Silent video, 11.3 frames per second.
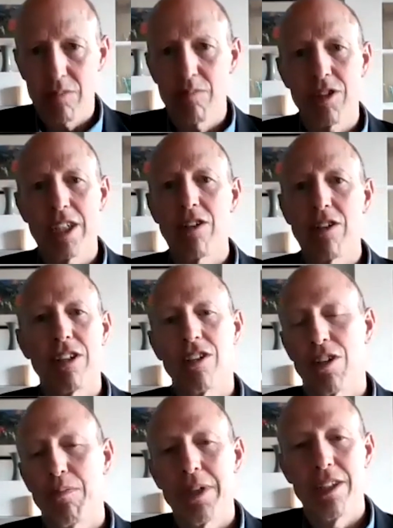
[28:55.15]

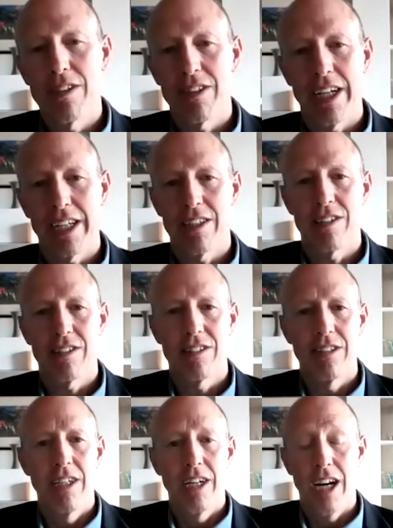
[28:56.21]
single-digit milliseconds
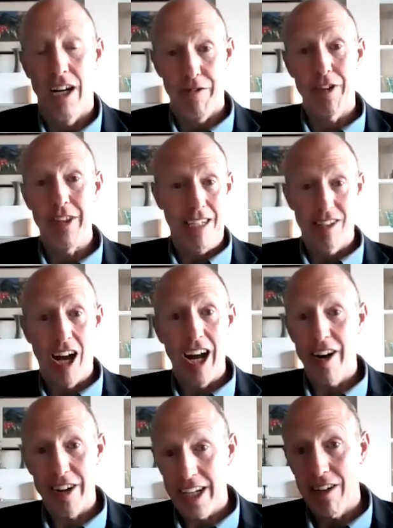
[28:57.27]
for the
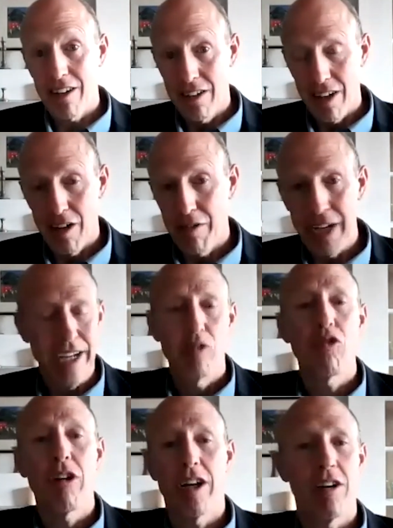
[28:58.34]
entirety of a
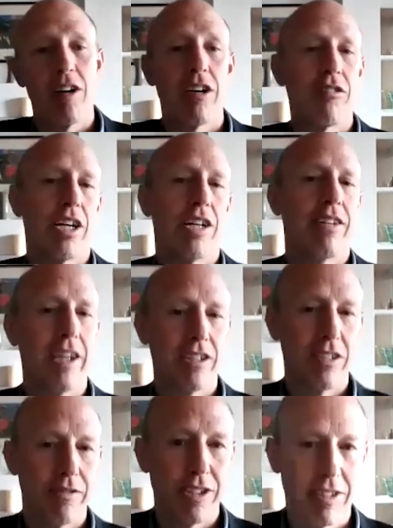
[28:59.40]
credit card transaction, for